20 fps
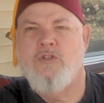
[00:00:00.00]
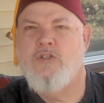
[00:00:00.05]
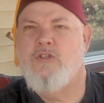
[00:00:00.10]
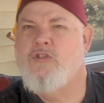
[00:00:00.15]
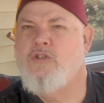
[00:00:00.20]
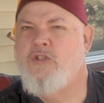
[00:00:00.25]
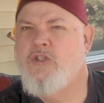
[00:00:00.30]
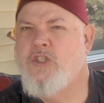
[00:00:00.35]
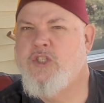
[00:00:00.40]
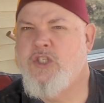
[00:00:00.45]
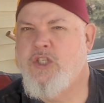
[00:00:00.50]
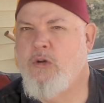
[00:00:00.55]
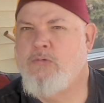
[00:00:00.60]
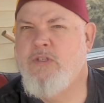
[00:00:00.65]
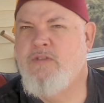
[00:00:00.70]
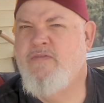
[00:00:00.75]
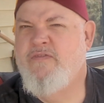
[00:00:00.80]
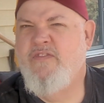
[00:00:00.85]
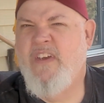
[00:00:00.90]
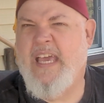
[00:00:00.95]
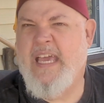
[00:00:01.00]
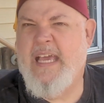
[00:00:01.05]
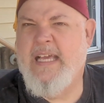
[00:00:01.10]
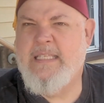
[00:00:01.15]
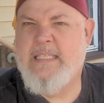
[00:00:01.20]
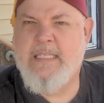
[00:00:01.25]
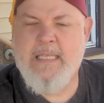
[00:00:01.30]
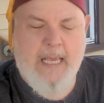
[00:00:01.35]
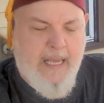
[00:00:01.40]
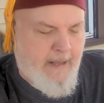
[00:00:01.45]
So
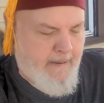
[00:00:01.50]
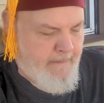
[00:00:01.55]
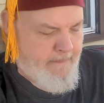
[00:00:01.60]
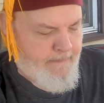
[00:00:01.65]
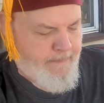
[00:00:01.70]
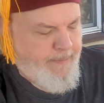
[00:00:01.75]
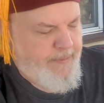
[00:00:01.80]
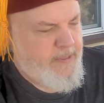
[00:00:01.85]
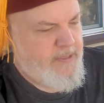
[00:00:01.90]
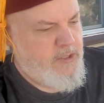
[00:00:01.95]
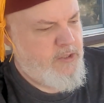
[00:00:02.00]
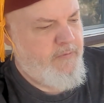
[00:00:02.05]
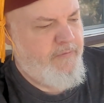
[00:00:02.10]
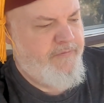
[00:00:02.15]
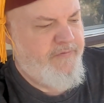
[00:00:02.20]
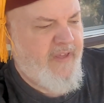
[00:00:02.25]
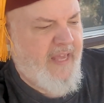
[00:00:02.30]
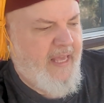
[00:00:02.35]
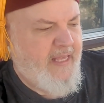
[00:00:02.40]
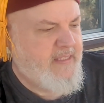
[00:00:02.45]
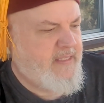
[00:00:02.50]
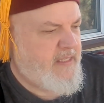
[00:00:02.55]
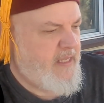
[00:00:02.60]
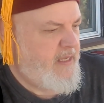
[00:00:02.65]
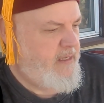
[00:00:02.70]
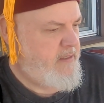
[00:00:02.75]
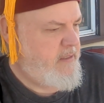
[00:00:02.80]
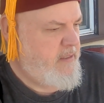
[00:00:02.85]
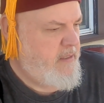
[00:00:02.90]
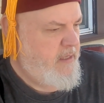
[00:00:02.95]
fancy. So
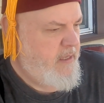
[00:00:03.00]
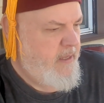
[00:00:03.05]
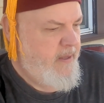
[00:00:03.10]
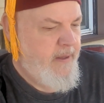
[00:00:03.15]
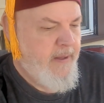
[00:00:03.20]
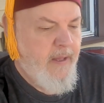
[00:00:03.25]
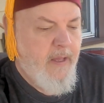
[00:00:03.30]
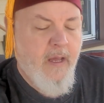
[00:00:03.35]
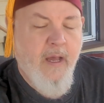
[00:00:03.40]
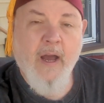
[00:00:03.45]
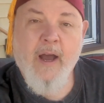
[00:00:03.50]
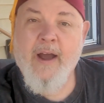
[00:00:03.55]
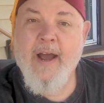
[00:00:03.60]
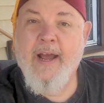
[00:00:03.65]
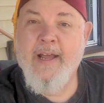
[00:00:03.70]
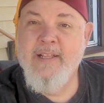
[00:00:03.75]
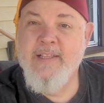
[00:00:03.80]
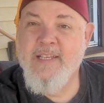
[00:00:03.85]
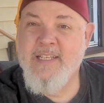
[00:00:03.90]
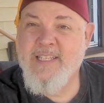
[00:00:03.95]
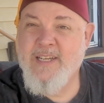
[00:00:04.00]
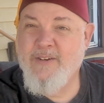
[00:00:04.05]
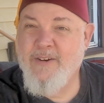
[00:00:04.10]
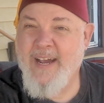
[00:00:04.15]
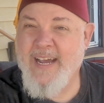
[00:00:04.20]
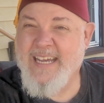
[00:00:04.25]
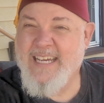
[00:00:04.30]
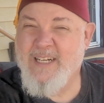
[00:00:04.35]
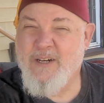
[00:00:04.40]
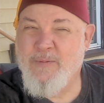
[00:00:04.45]
fancy. All right, let's
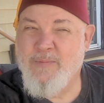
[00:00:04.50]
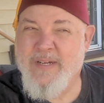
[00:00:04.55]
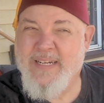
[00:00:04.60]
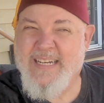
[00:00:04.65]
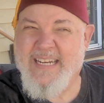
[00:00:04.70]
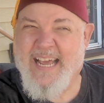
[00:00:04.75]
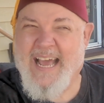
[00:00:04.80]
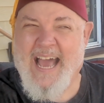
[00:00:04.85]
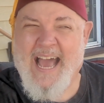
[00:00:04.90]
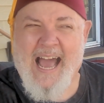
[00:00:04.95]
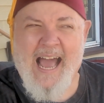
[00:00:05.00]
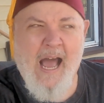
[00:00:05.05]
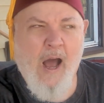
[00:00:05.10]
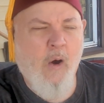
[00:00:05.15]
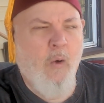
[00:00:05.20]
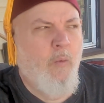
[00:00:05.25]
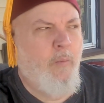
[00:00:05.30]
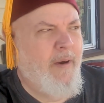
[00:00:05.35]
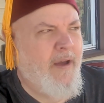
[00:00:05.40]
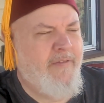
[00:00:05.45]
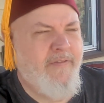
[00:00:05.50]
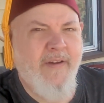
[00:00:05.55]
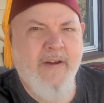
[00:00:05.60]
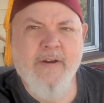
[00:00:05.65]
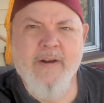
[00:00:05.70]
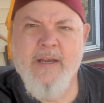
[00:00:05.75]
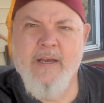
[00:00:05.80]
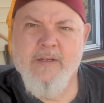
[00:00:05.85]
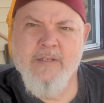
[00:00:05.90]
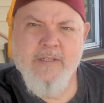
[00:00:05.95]
crack it open. Ow, my
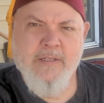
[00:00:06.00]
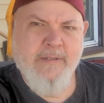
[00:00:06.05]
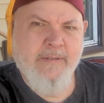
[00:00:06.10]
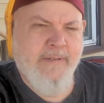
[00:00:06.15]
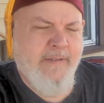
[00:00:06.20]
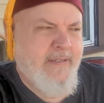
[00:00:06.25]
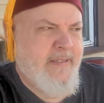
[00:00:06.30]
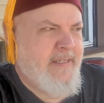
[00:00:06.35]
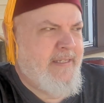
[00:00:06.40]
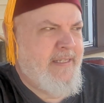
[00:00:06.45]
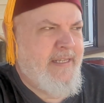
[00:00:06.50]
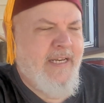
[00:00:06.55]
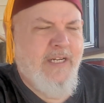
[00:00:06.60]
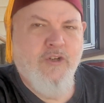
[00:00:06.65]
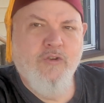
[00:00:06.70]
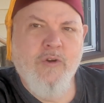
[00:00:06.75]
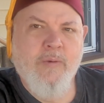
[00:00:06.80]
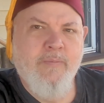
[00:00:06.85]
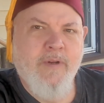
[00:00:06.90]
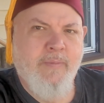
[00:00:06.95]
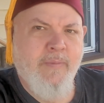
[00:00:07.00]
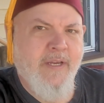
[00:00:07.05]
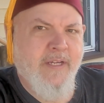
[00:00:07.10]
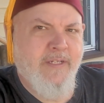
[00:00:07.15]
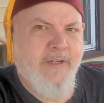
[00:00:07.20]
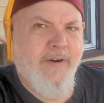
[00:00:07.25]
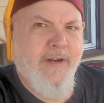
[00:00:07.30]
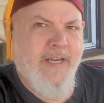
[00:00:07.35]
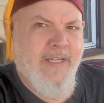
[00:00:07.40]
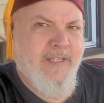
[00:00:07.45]
fingernails. I trimmed them
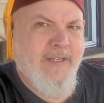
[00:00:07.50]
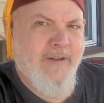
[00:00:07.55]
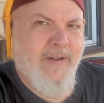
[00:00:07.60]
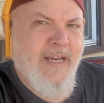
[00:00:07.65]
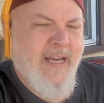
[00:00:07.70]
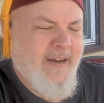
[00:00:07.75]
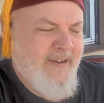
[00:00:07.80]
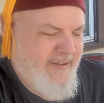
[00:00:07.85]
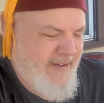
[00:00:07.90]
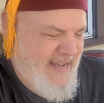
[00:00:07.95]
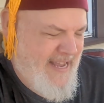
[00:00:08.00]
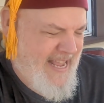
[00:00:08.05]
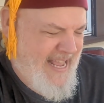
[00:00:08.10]
yesterday, so now